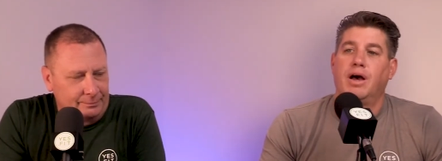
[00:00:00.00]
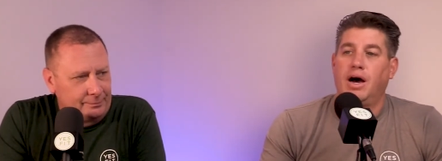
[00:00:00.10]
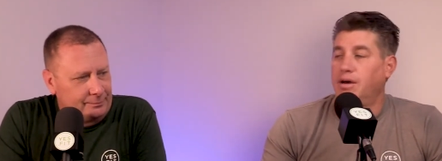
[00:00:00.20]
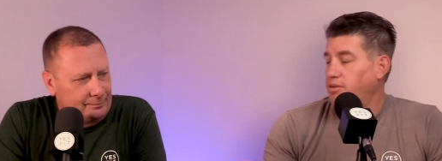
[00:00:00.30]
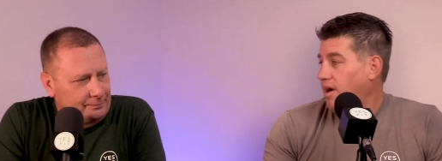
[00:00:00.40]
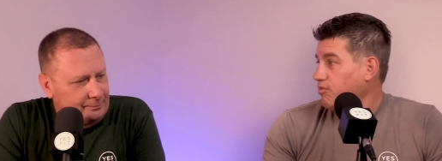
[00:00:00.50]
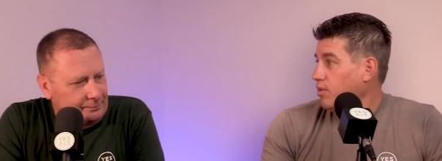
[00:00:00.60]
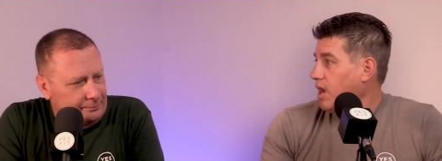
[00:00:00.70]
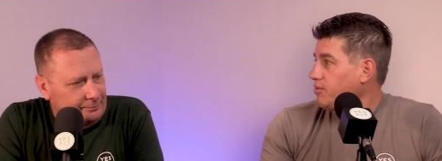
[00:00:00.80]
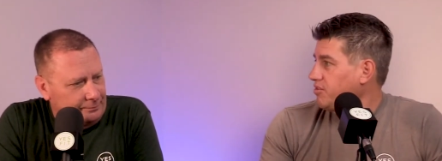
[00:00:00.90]
Speaker 1: Uh, the last
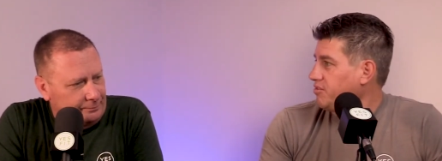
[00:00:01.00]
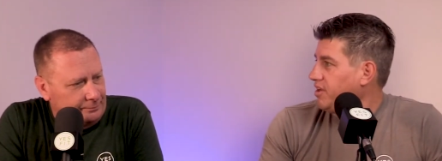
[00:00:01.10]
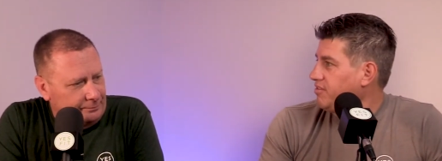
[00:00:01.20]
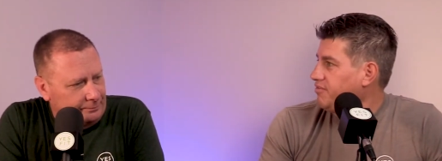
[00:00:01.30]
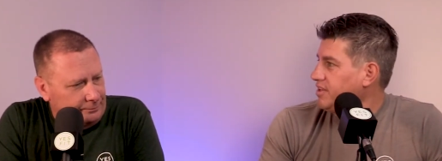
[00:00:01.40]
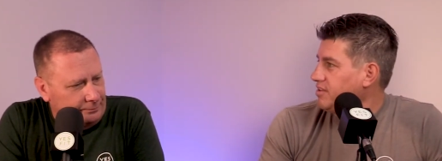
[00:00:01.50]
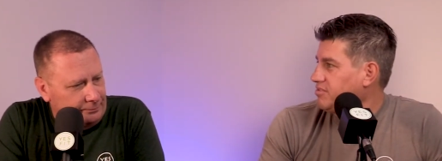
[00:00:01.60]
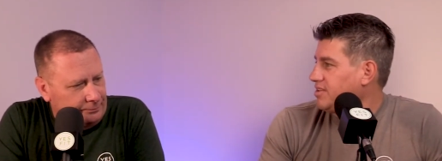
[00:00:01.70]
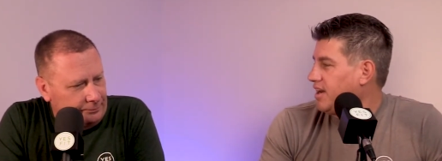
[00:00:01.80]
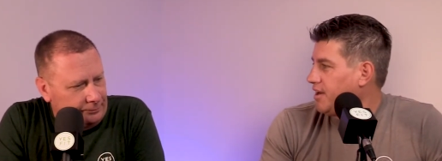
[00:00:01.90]
one I was going to say is
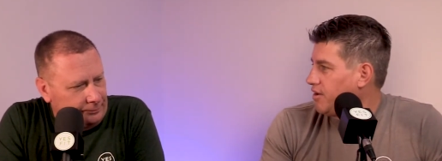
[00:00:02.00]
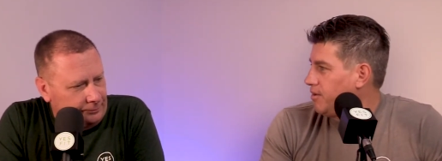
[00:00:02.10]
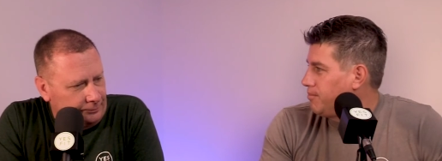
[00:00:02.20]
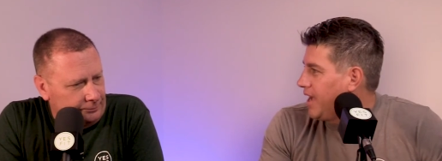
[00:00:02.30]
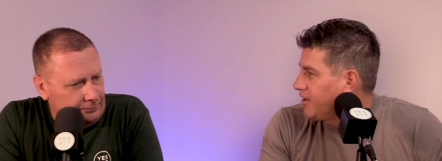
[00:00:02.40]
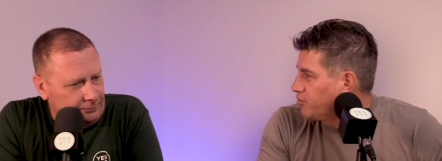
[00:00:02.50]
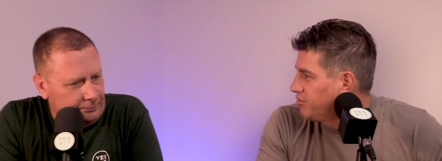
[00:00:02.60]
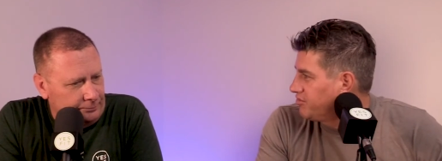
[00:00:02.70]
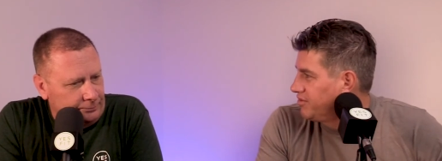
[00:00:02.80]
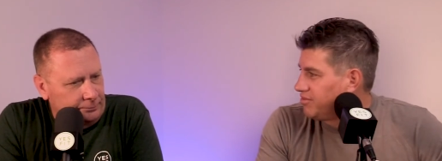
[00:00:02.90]
fitness attire and
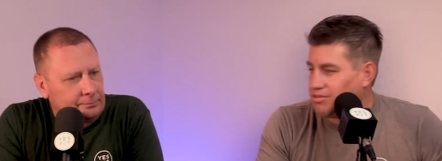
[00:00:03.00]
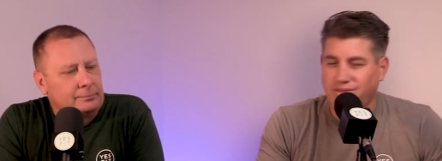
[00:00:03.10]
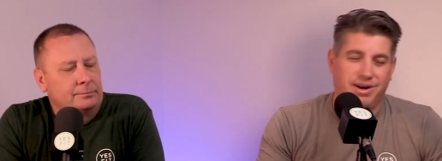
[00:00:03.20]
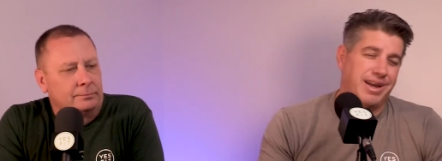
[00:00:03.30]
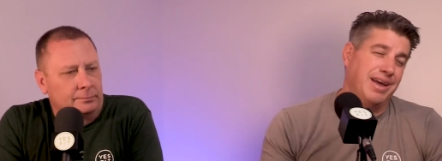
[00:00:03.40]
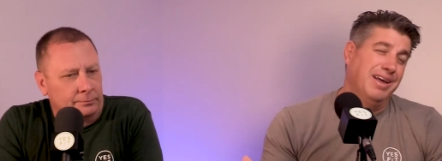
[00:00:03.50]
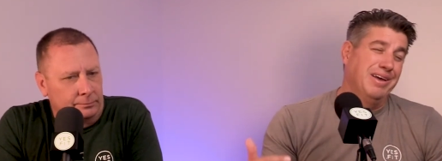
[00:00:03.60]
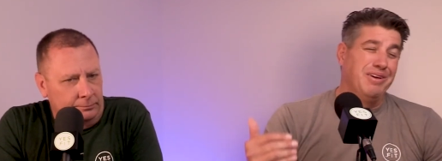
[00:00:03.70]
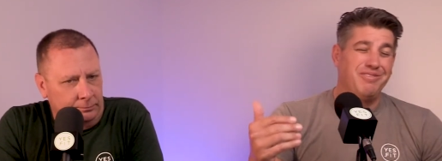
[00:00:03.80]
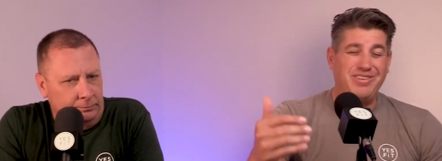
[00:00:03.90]
mattresses. Like
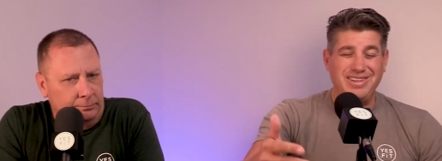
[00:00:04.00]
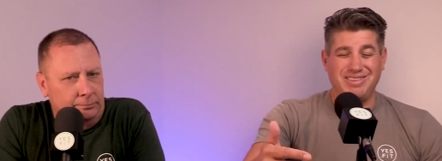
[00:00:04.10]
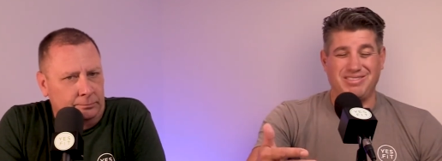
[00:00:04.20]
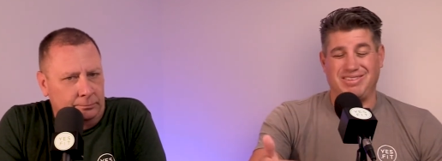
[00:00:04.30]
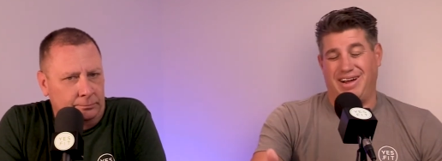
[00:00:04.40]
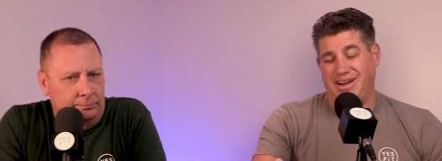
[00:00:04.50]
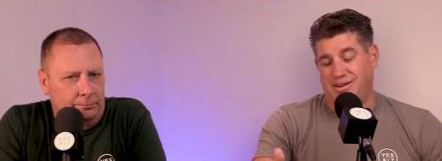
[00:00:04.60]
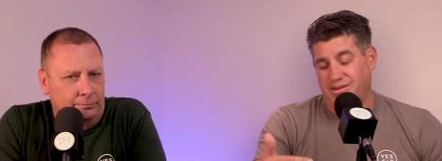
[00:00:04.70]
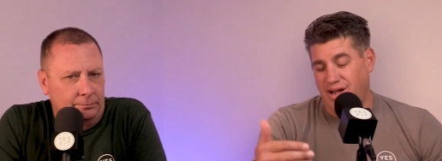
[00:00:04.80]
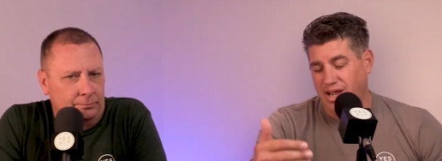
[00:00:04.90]
fitness
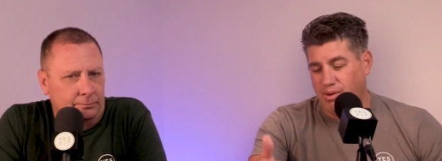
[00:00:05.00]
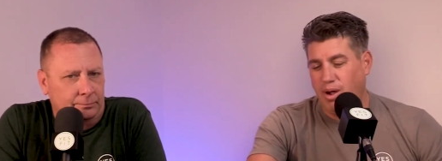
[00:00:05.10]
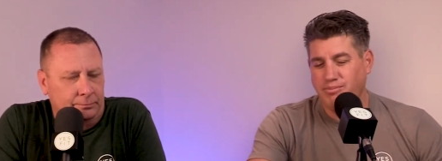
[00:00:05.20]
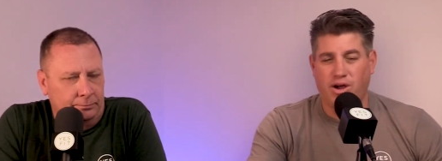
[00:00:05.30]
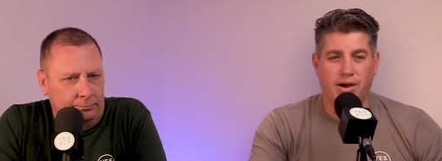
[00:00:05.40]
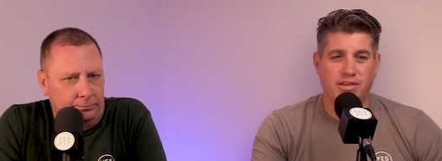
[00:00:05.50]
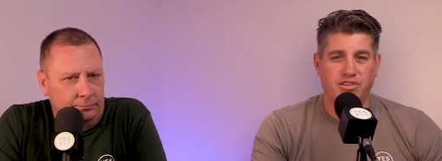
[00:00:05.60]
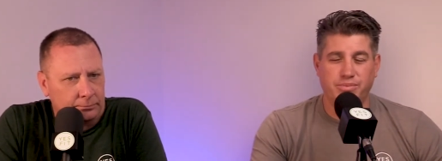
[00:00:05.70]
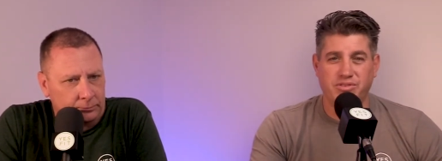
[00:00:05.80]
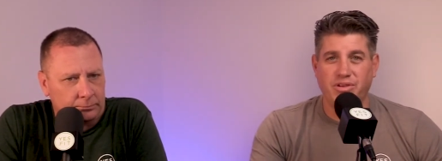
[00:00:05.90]
attire, like what I'm
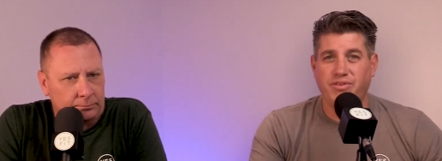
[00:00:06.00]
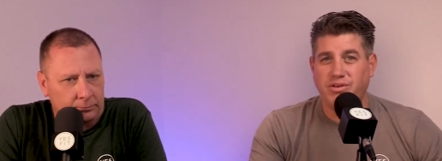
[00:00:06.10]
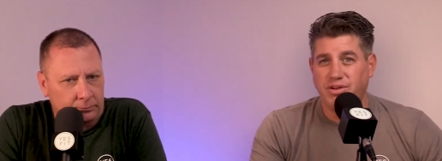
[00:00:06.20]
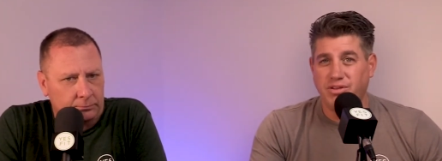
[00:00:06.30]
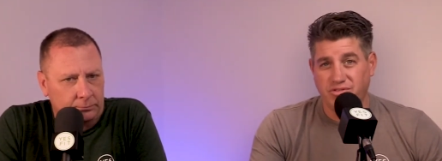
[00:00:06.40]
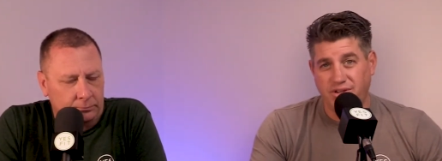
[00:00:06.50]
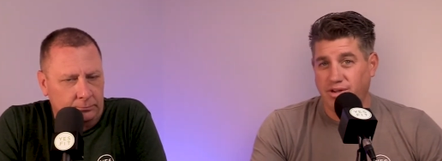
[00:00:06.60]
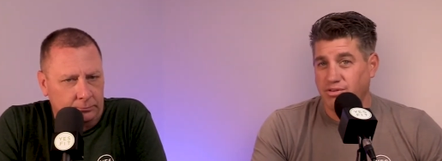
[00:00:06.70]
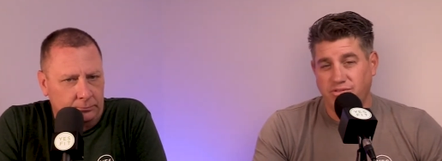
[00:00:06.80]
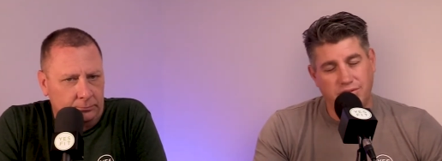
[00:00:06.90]
talking specifically is
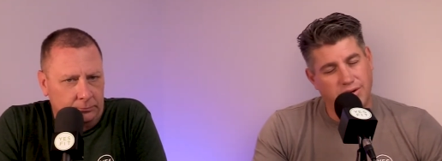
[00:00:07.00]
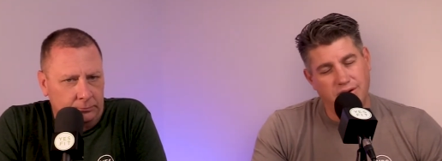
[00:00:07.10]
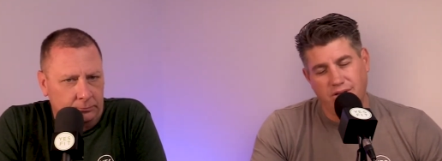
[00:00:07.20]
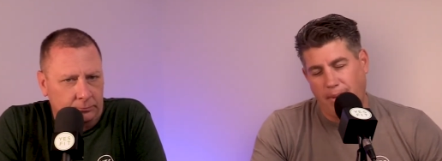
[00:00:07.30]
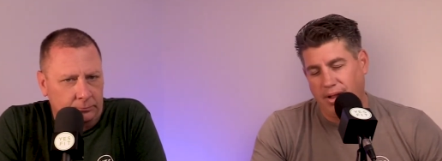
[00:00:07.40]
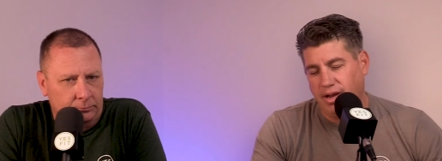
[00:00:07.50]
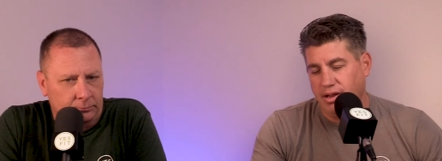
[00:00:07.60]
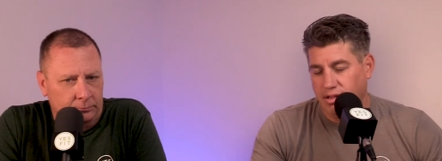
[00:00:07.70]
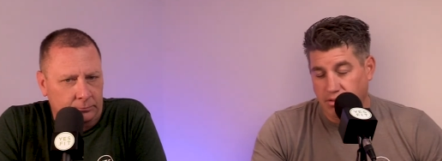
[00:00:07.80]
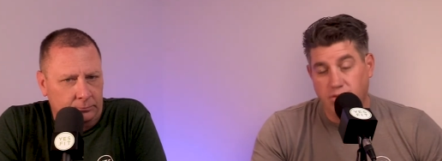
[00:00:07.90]
sneakers. Don't I
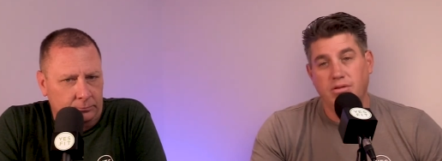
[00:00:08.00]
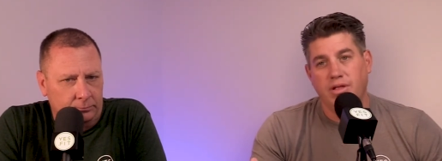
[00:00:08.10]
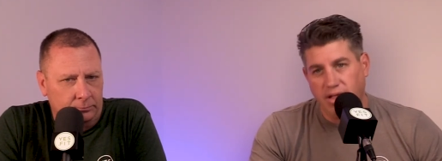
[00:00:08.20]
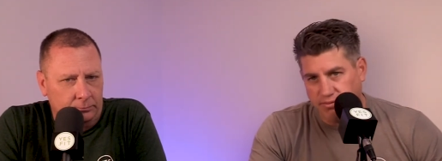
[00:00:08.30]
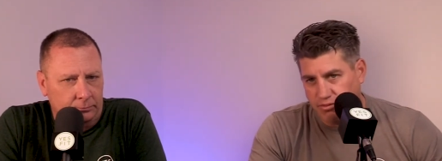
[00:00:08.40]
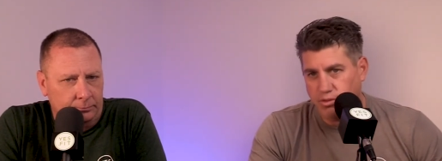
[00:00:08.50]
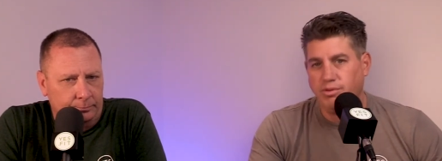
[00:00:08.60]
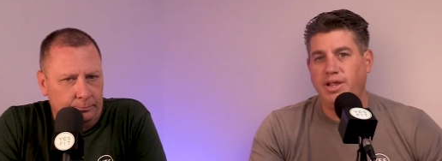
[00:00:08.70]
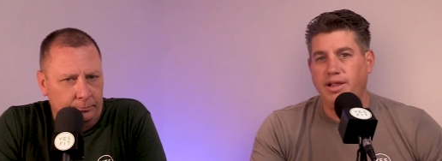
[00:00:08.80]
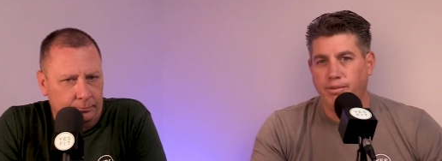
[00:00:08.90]
mean, if
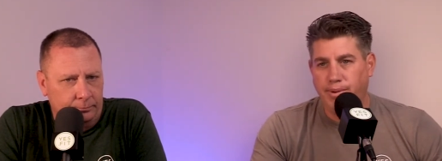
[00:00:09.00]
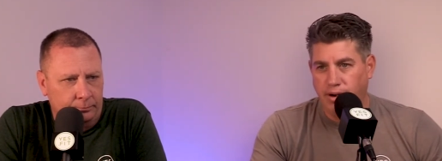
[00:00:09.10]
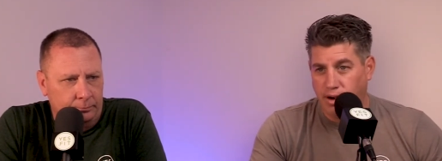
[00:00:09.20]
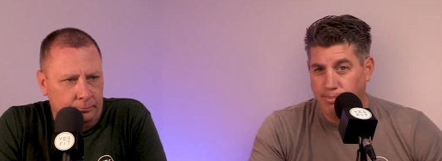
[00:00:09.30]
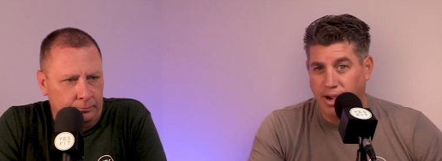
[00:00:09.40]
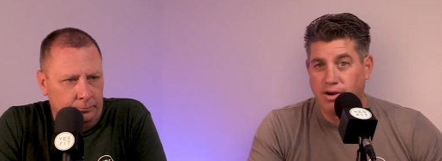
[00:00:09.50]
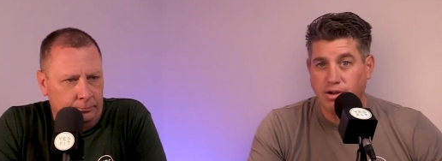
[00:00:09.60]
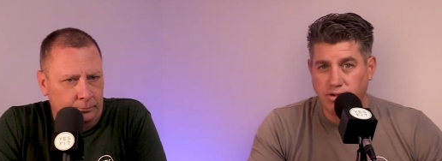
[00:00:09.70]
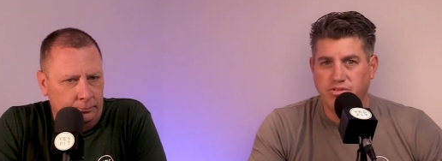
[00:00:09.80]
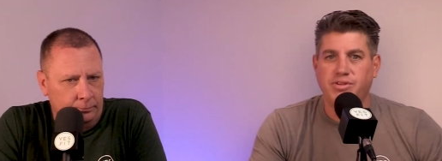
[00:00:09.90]
you need a a pair
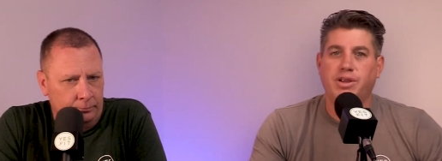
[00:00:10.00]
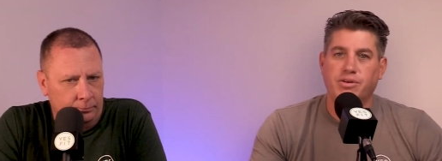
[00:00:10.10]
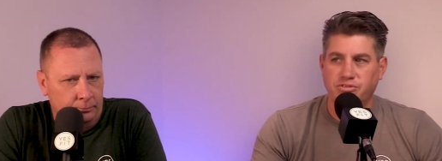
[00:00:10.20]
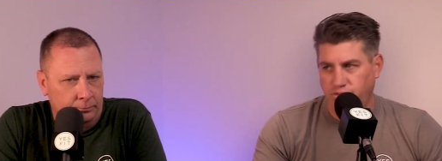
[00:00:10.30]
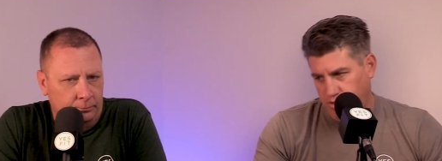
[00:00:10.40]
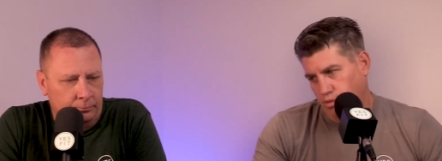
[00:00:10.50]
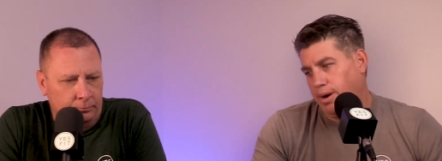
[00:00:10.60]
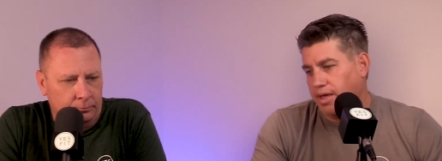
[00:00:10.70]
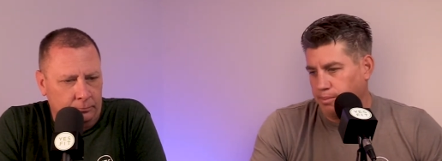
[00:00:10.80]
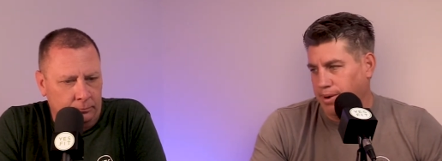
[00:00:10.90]
of good sneakers, you go
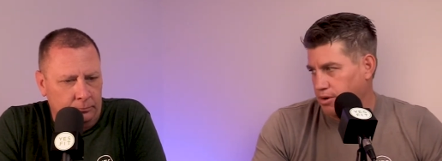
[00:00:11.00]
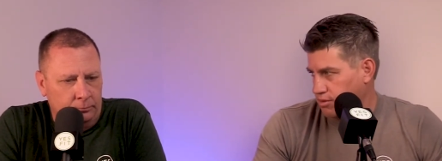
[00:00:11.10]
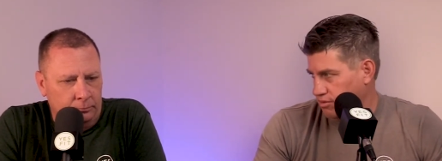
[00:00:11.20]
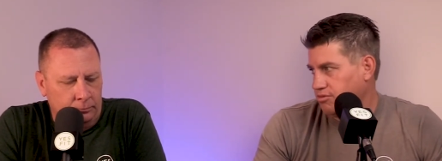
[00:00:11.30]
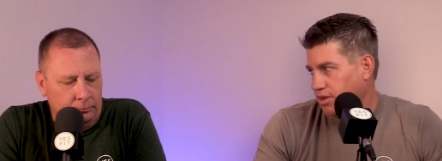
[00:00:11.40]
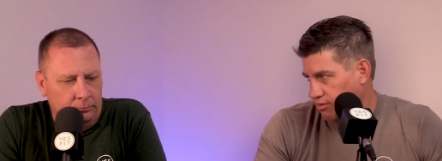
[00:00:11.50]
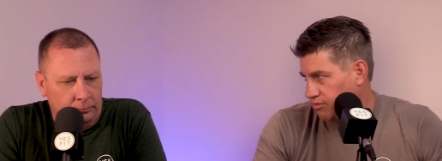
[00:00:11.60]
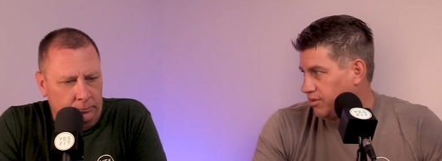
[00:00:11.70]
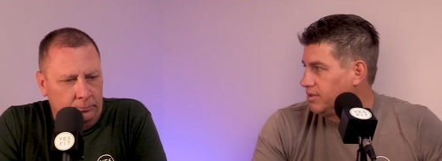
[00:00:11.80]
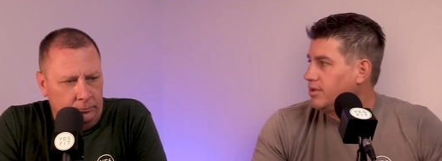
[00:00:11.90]
buy the pair of good sneakers.